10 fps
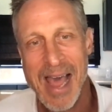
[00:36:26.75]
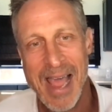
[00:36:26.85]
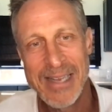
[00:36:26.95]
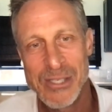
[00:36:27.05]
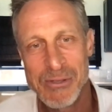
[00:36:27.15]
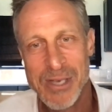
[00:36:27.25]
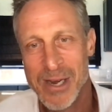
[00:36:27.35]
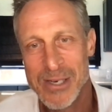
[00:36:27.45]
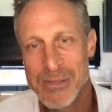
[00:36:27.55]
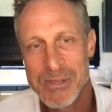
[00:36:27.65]
uh, and
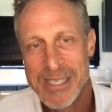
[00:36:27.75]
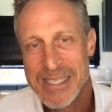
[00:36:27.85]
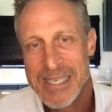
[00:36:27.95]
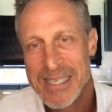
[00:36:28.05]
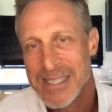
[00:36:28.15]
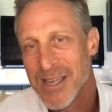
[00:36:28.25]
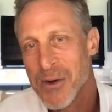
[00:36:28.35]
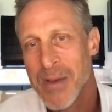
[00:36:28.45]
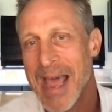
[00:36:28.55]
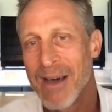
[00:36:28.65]
she was on she was
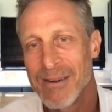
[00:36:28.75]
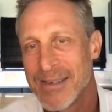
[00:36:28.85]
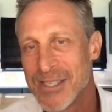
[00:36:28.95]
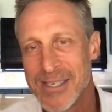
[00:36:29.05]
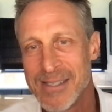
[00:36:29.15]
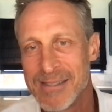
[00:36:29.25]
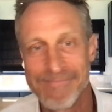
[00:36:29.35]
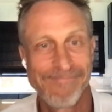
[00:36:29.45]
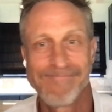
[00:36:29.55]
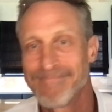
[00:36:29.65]
66 on her way out, and
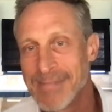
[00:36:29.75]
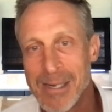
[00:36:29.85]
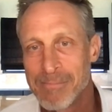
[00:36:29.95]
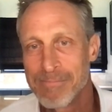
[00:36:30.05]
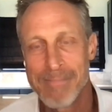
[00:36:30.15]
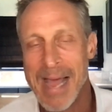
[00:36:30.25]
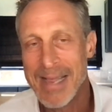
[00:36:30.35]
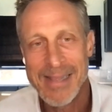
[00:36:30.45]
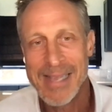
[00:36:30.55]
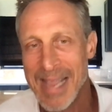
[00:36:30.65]
she's you know
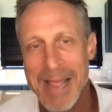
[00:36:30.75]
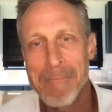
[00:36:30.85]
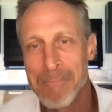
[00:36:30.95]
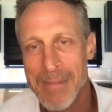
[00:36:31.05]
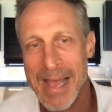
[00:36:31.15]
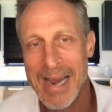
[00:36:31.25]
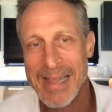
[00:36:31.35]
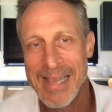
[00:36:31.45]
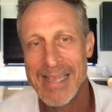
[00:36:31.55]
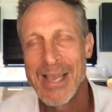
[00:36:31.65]
back in the game.
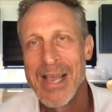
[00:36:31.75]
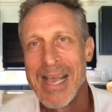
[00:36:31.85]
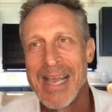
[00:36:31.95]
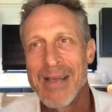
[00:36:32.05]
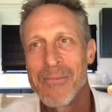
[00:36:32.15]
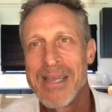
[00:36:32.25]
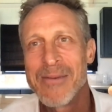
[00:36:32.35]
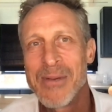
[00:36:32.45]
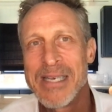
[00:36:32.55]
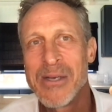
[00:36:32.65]
And I think
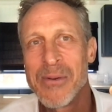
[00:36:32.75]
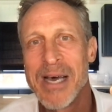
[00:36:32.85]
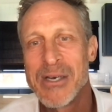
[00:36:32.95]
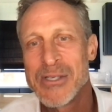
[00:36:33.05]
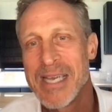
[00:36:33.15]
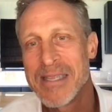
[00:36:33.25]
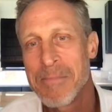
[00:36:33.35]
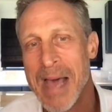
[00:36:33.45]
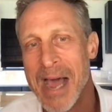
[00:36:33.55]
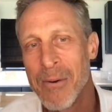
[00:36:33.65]
we we don't
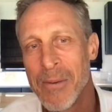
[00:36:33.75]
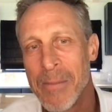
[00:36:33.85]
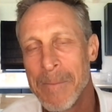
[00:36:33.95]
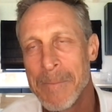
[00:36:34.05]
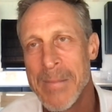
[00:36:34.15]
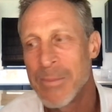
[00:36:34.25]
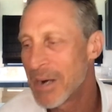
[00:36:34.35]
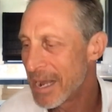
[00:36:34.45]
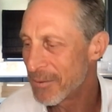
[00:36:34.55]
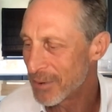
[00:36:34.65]
understand the power.
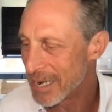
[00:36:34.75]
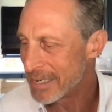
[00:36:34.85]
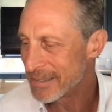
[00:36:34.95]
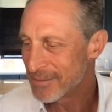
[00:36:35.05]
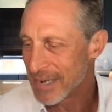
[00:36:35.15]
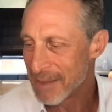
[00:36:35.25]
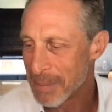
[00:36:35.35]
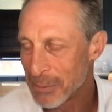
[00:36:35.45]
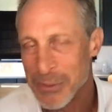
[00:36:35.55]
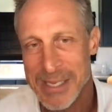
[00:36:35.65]
And when I when I
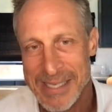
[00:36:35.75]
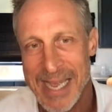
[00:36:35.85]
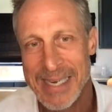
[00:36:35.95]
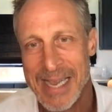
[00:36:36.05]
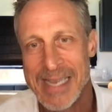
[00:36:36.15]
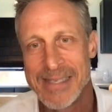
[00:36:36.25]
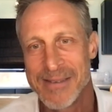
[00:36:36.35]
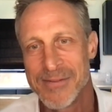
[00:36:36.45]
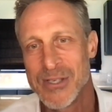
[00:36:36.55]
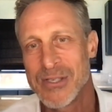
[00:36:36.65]
when I have people do the 10
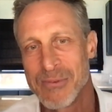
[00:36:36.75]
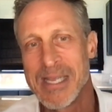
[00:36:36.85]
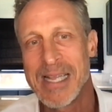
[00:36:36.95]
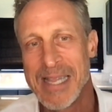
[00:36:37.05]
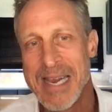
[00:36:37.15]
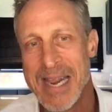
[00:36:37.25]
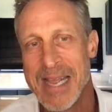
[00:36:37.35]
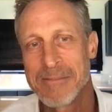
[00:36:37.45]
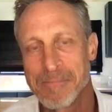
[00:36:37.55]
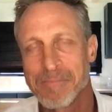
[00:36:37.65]
days of just really
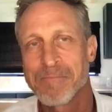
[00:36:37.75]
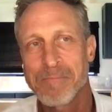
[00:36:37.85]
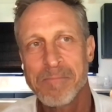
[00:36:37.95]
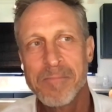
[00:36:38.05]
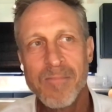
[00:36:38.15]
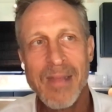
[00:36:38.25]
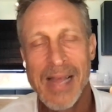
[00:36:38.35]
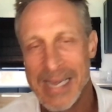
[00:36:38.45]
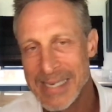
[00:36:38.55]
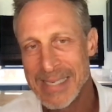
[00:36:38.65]
clean eating,
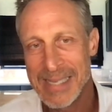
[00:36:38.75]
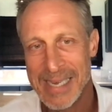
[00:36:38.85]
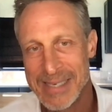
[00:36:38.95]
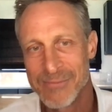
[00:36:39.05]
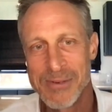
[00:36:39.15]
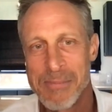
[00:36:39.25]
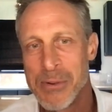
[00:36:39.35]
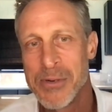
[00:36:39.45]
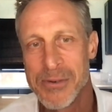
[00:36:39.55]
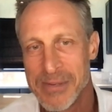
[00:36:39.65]
like a like a
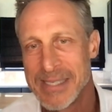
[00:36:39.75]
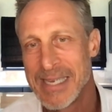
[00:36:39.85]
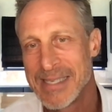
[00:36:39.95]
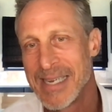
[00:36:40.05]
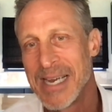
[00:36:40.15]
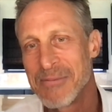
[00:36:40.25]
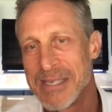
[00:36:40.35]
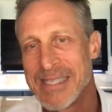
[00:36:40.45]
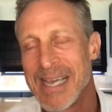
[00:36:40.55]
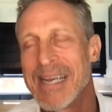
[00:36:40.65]
reboot or reset, 10
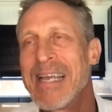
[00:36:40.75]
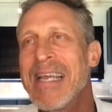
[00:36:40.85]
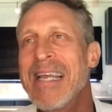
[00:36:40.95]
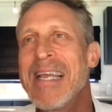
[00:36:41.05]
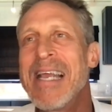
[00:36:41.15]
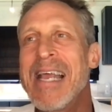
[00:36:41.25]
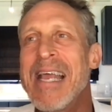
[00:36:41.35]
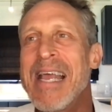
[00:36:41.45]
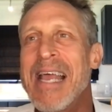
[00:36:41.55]
day reset. Mm-hmm.